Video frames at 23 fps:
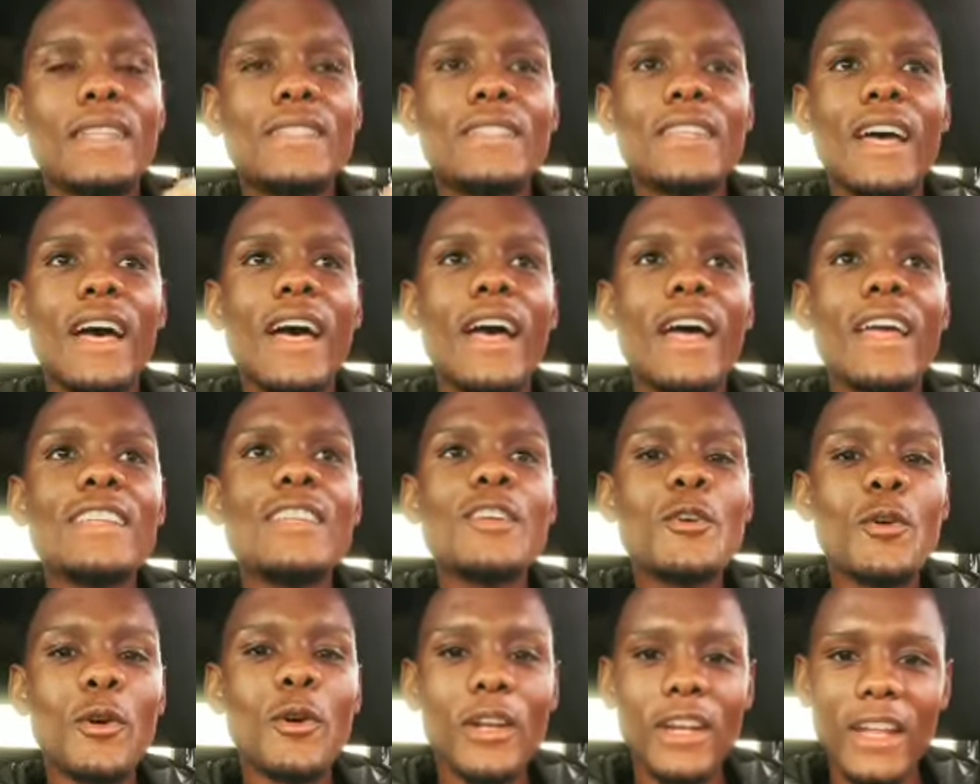
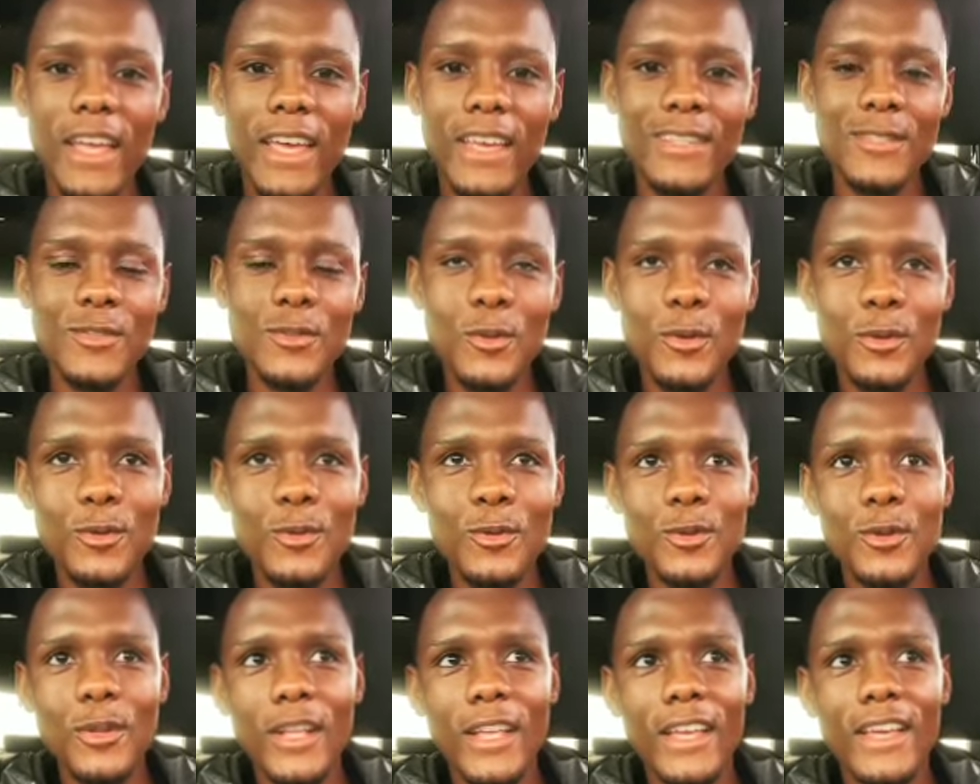Aniko right
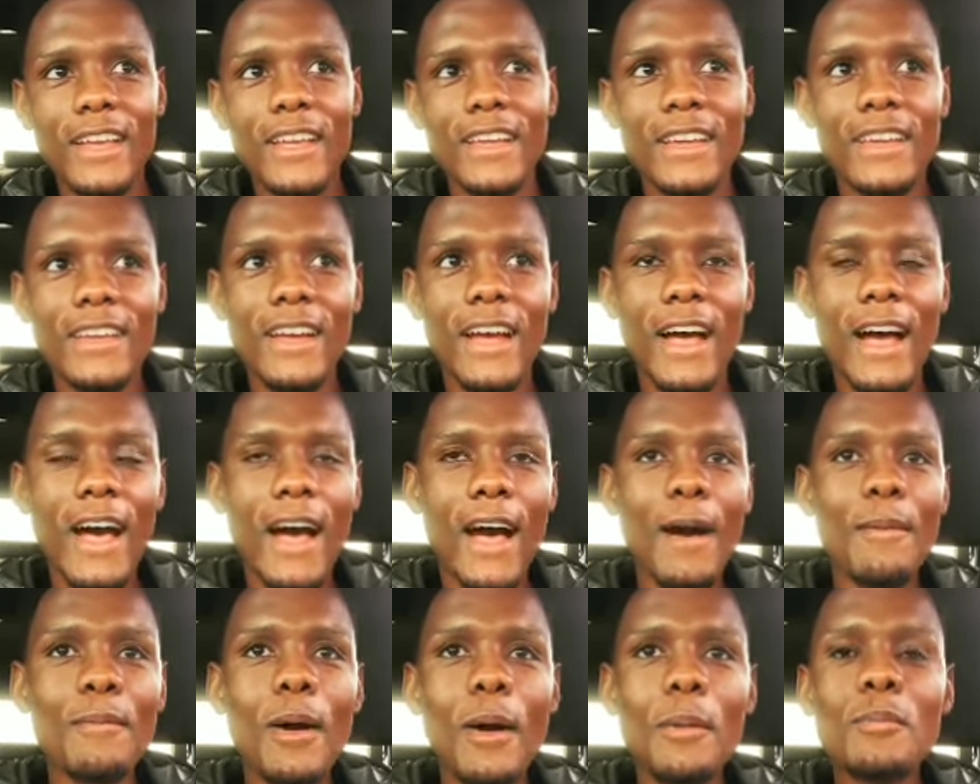also, like,
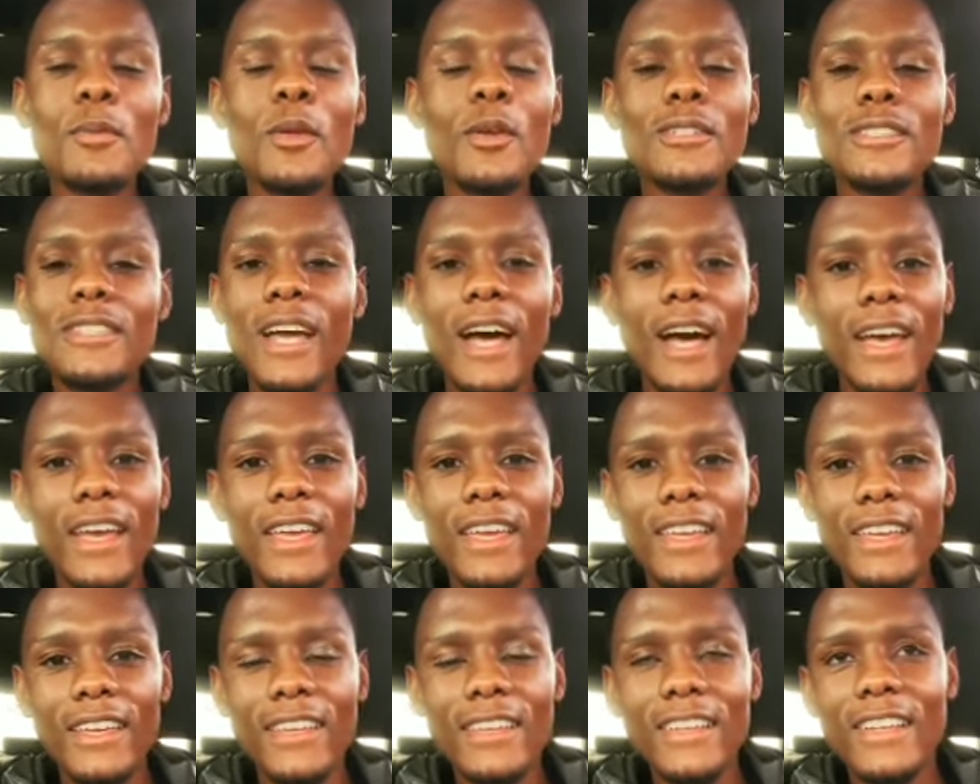I'm not
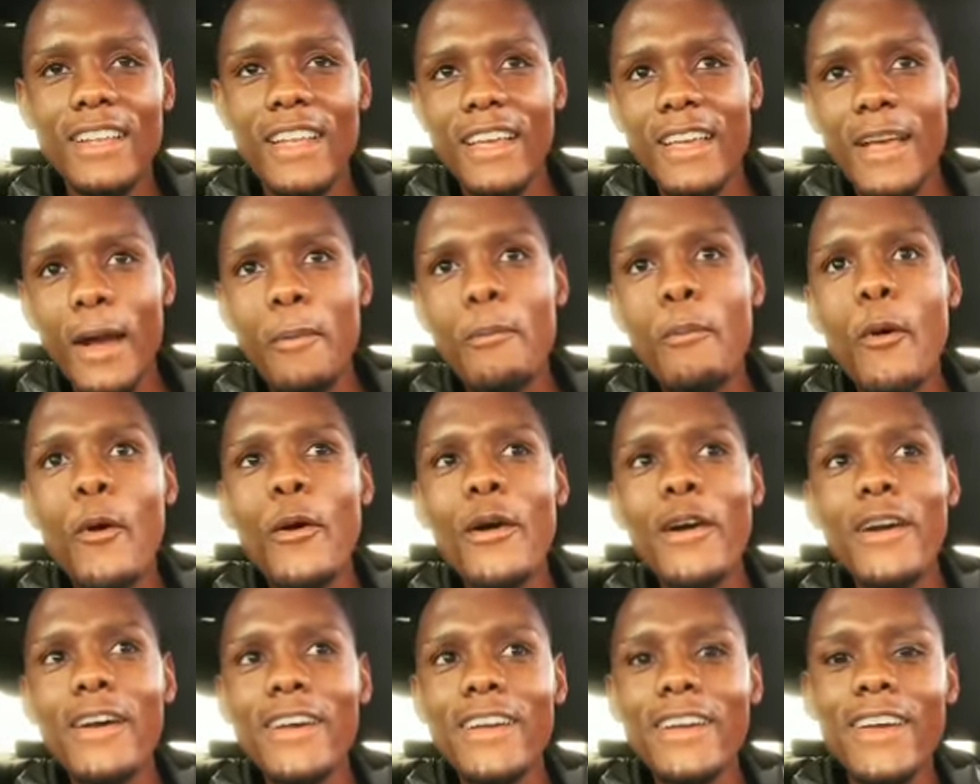dying. Like, I'm
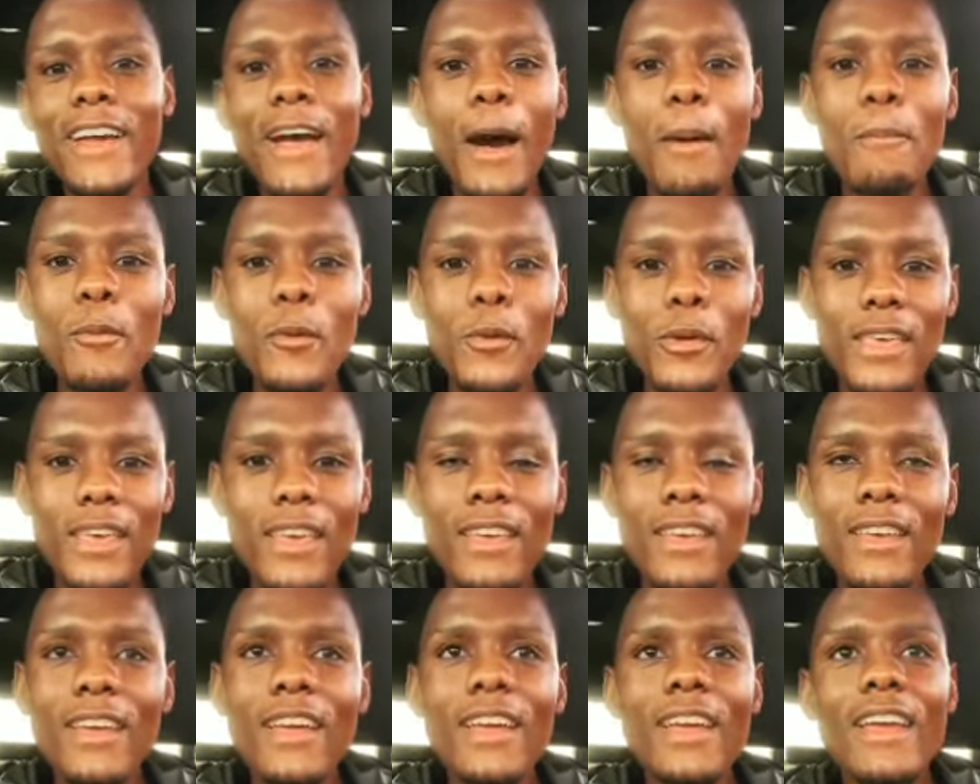
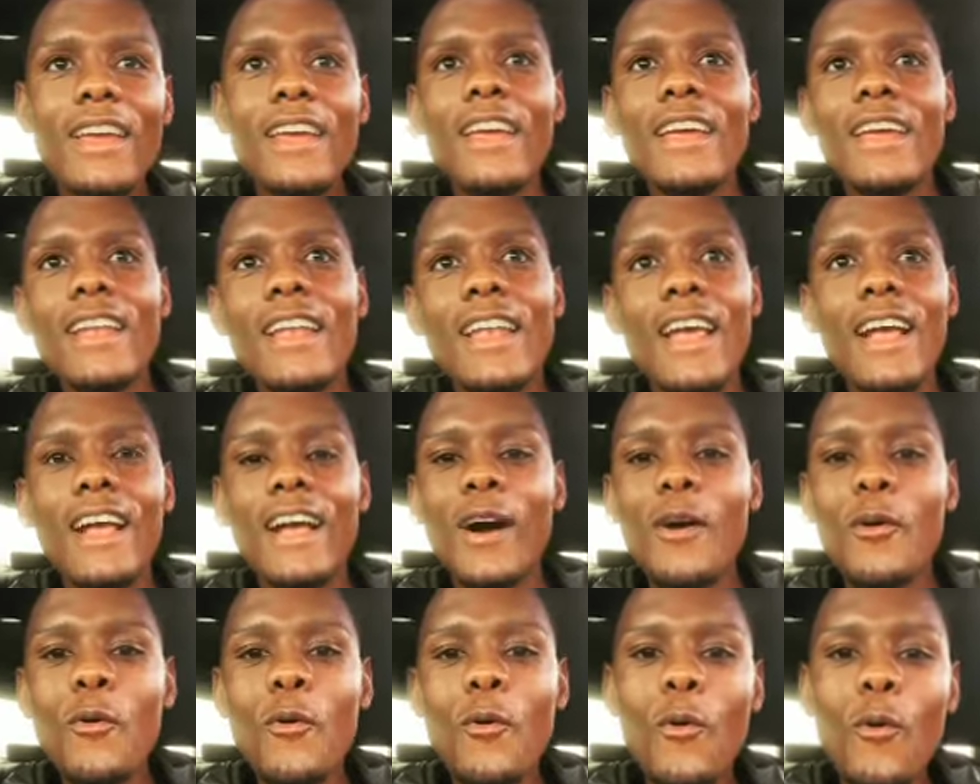okay.
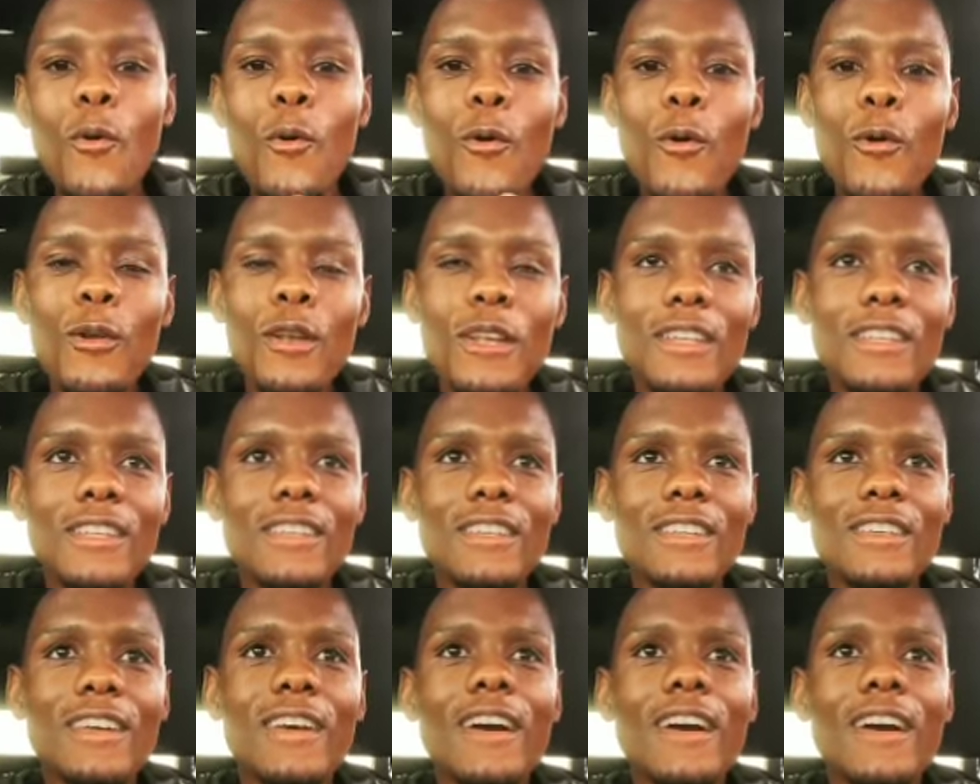Like, I'm cool.